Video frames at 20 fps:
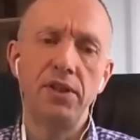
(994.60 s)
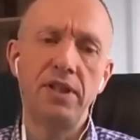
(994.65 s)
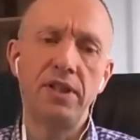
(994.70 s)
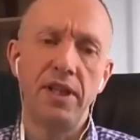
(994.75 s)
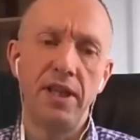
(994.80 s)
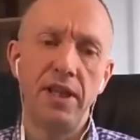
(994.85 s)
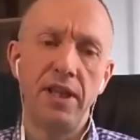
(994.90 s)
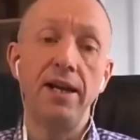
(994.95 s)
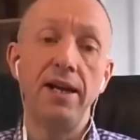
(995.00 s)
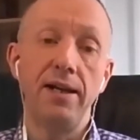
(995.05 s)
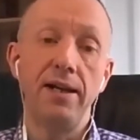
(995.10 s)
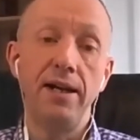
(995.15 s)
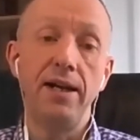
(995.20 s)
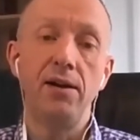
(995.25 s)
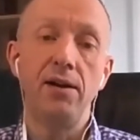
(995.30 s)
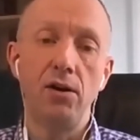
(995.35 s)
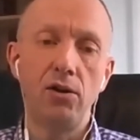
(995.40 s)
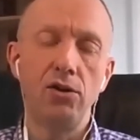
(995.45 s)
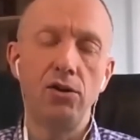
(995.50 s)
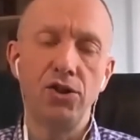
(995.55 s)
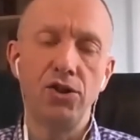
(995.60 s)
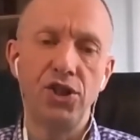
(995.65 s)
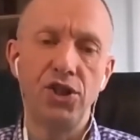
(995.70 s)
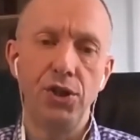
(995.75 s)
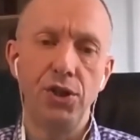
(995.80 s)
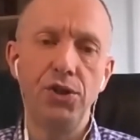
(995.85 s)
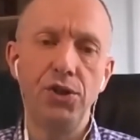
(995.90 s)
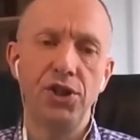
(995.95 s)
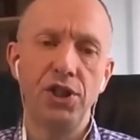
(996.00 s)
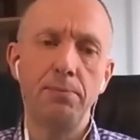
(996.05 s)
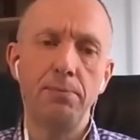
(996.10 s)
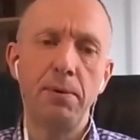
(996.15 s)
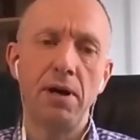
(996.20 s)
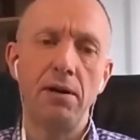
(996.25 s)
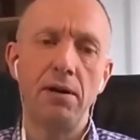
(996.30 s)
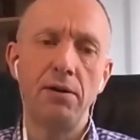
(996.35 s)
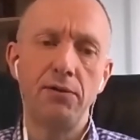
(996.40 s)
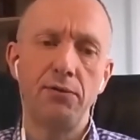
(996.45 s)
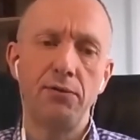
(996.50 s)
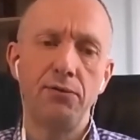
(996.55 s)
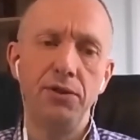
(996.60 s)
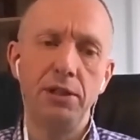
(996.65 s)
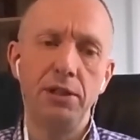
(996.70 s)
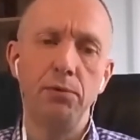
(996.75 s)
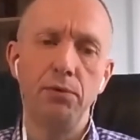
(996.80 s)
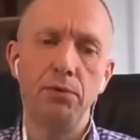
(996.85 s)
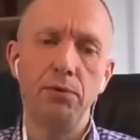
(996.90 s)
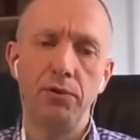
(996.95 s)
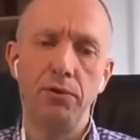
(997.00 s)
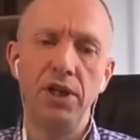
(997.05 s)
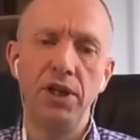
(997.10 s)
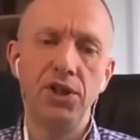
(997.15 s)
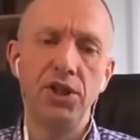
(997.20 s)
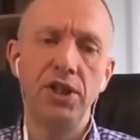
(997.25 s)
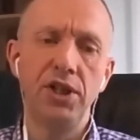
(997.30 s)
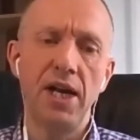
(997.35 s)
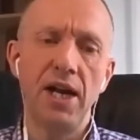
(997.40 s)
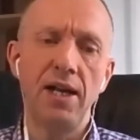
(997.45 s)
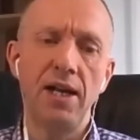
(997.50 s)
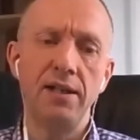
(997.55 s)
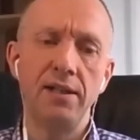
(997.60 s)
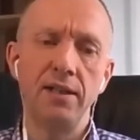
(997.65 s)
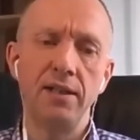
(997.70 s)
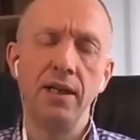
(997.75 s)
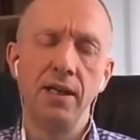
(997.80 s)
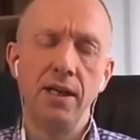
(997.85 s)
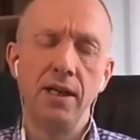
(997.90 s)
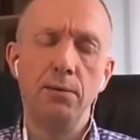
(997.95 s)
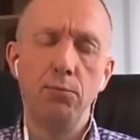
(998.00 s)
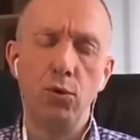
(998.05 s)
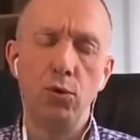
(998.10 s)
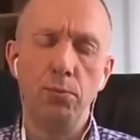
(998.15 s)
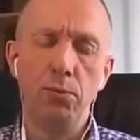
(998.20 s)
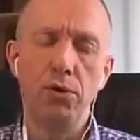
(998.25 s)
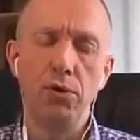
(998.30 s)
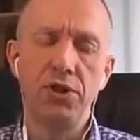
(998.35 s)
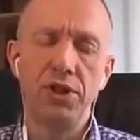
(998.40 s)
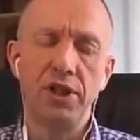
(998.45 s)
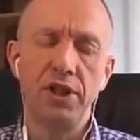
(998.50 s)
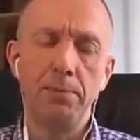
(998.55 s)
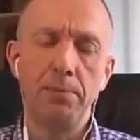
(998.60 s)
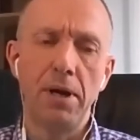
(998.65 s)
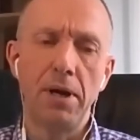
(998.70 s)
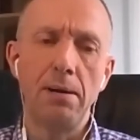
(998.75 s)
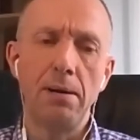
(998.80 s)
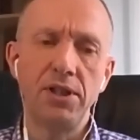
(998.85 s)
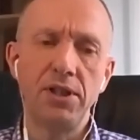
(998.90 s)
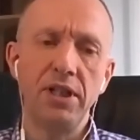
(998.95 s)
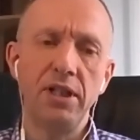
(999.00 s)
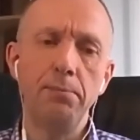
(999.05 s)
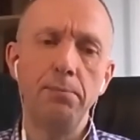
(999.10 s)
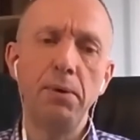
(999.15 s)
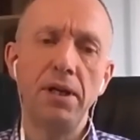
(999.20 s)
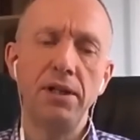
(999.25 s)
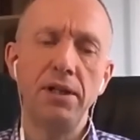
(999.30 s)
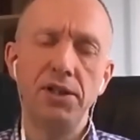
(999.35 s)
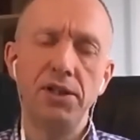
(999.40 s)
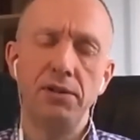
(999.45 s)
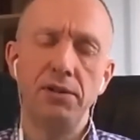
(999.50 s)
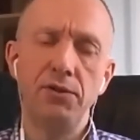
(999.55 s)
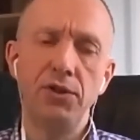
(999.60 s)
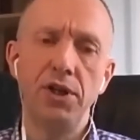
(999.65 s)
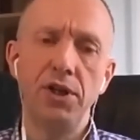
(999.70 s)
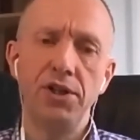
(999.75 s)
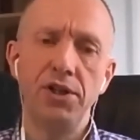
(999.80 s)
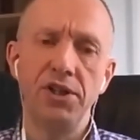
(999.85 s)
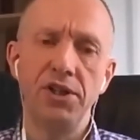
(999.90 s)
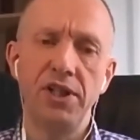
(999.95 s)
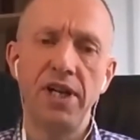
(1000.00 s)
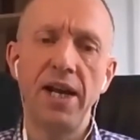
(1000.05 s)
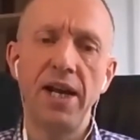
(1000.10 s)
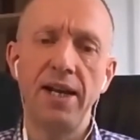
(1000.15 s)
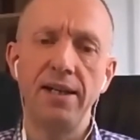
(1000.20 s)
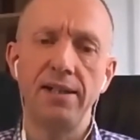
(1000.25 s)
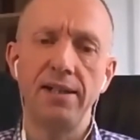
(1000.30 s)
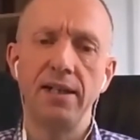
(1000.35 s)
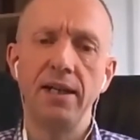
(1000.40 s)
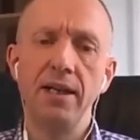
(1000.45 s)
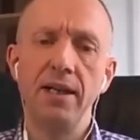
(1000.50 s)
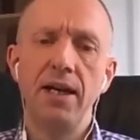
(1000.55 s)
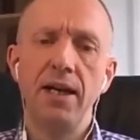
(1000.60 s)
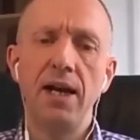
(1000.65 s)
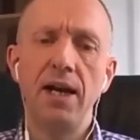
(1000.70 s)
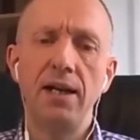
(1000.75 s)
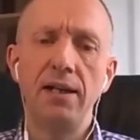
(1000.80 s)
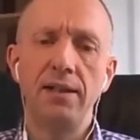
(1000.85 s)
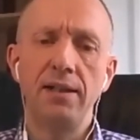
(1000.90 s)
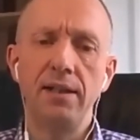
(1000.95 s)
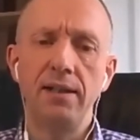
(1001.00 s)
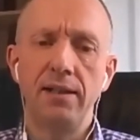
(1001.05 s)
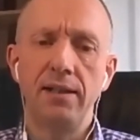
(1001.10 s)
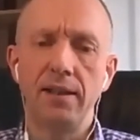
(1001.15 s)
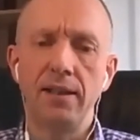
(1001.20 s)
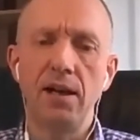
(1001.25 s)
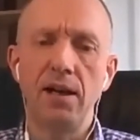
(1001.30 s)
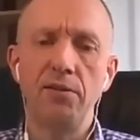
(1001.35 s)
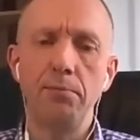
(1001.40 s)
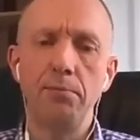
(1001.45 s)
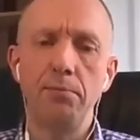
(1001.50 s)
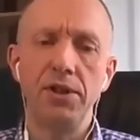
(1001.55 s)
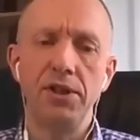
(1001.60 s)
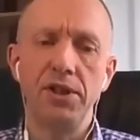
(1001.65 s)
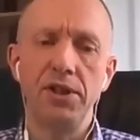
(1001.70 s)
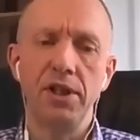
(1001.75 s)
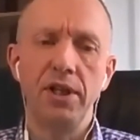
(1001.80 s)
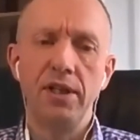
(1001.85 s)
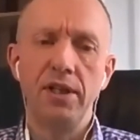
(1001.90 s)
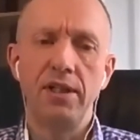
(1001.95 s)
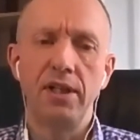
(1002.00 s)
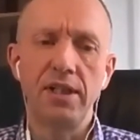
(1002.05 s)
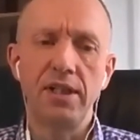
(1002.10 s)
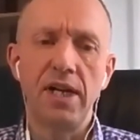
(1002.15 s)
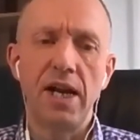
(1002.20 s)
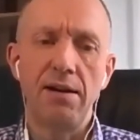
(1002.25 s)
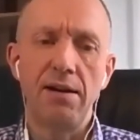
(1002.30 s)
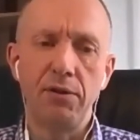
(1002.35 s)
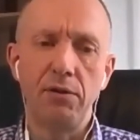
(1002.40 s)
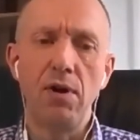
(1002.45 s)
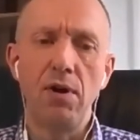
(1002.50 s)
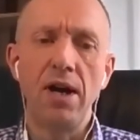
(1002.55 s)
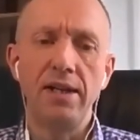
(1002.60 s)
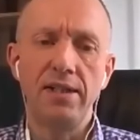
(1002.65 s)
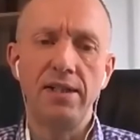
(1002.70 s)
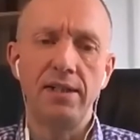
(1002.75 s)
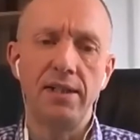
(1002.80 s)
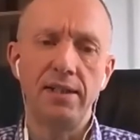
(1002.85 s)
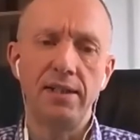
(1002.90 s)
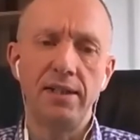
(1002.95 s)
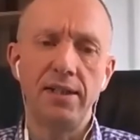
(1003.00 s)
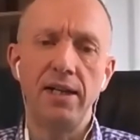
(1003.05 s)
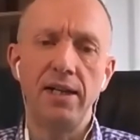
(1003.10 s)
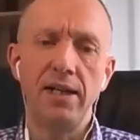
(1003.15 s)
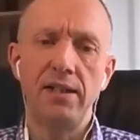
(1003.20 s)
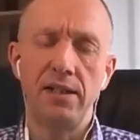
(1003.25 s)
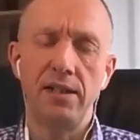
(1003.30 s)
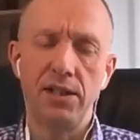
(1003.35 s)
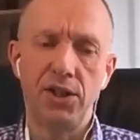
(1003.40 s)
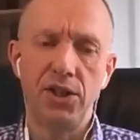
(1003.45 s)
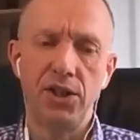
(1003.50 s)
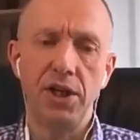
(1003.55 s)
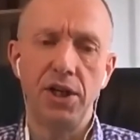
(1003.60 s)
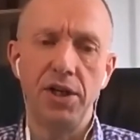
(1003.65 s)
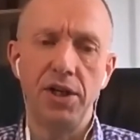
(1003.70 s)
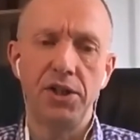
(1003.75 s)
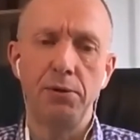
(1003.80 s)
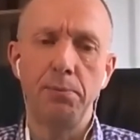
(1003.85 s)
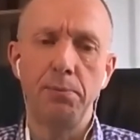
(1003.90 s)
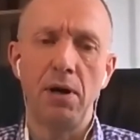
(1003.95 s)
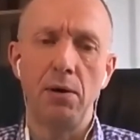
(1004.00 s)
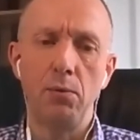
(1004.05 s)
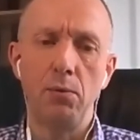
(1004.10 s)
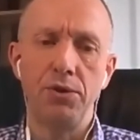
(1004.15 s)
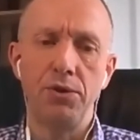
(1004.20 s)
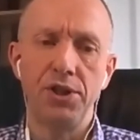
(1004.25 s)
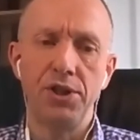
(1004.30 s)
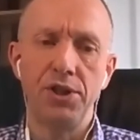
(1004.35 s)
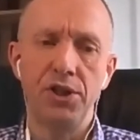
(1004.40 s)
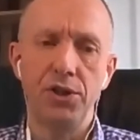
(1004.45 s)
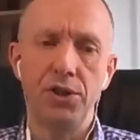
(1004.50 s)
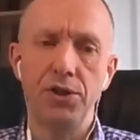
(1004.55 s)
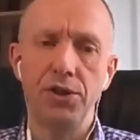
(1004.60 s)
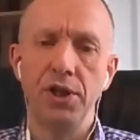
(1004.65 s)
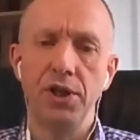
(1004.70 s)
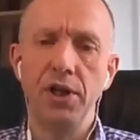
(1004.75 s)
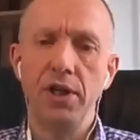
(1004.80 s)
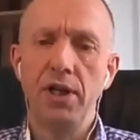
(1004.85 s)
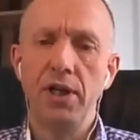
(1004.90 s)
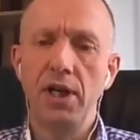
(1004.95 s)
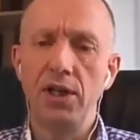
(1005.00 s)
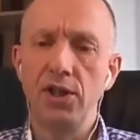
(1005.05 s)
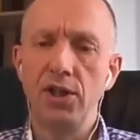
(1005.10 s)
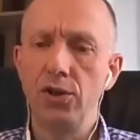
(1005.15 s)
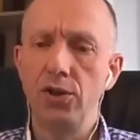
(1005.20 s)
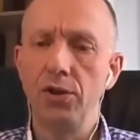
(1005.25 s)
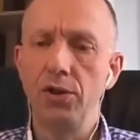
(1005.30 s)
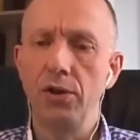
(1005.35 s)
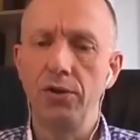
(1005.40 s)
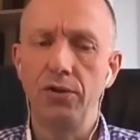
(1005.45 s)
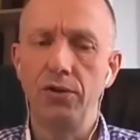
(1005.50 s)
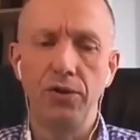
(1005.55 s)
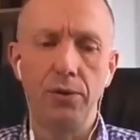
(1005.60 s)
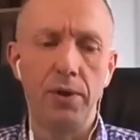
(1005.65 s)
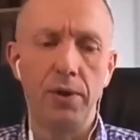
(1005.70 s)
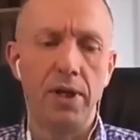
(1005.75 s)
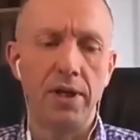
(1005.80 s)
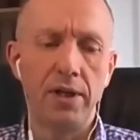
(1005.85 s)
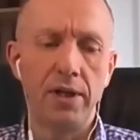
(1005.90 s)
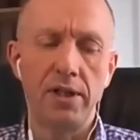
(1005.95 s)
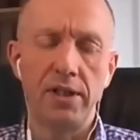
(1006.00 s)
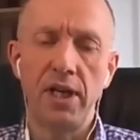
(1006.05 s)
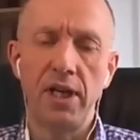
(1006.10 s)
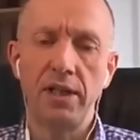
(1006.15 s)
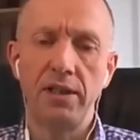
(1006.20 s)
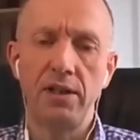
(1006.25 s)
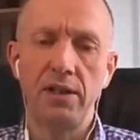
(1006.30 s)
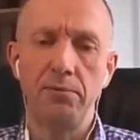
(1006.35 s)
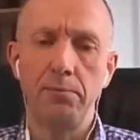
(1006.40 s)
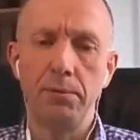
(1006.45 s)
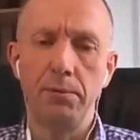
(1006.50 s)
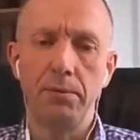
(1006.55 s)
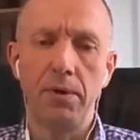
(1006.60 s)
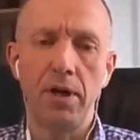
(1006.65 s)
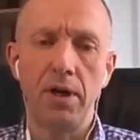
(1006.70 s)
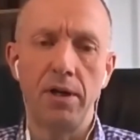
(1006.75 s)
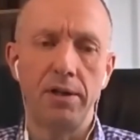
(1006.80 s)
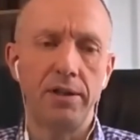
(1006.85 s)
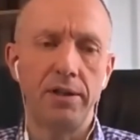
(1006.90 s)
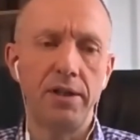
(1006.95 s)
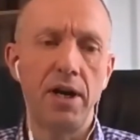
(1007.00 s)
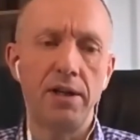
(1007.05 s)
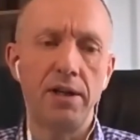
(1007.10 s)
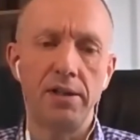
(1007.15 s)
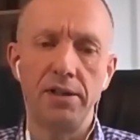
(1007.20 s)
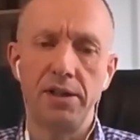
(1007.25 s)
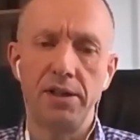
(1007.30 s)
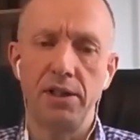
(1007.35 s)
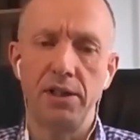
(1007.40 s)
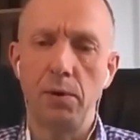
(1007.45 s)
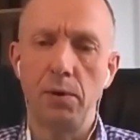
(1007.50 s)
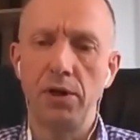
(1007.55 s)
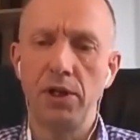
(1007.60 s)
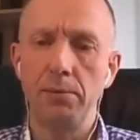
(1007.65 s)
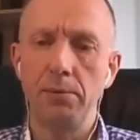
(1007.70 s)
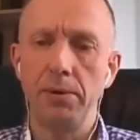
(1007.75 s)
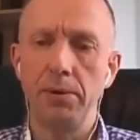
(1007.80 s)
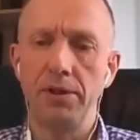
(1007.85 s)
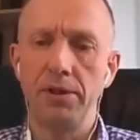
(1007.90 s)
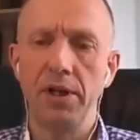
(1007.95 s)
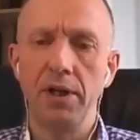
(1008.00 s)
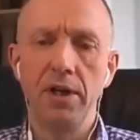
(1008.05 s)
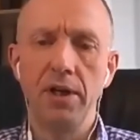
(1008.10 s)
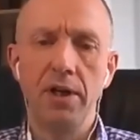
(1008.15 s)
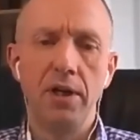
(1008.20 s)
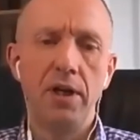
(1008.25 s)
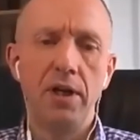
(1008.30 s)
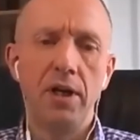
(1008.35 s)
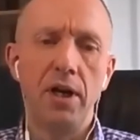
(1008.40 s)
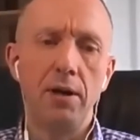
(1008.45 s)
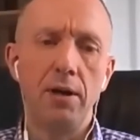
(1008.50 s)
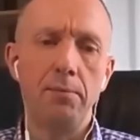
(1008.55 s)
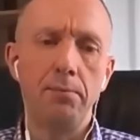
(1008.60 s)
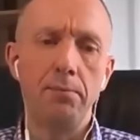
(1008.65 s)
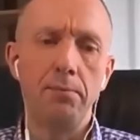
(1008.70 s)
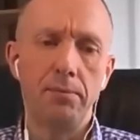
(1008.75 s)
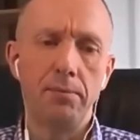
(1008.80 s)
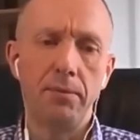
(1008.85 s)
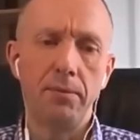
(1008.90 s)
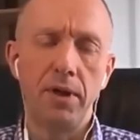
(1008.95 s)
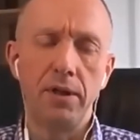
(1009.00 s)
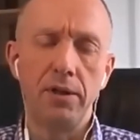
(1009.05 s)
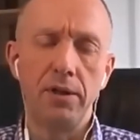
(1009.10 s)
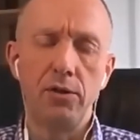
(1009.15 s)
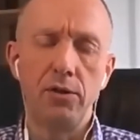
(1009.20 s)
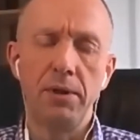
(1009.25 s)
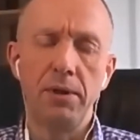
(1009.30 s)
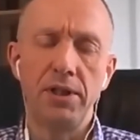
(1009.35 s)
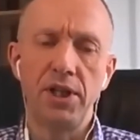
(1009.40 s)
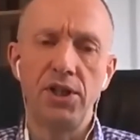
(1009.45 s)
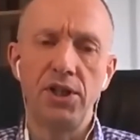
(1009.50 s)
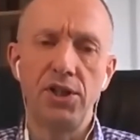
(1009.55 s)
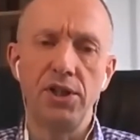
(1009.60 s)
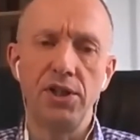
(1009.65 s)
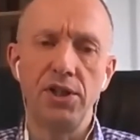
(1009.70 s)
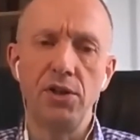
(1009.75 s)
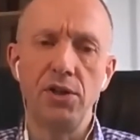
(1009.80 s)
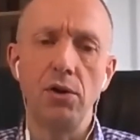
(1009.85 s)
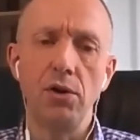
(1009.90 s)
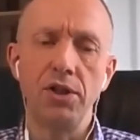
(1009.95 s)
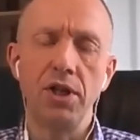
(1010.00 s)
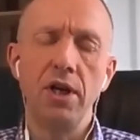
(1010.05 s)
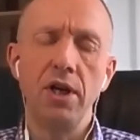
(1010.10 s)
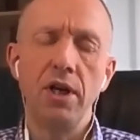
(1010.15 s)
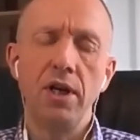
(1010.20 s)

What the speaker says: thing in our constitution about freedom of religion and, more importantly, perhaps independence of church and state, and that the government doesn't have the right to dictate to the church about what it should and should not do. Like I said, government guidance is welcome and criminalisation is not.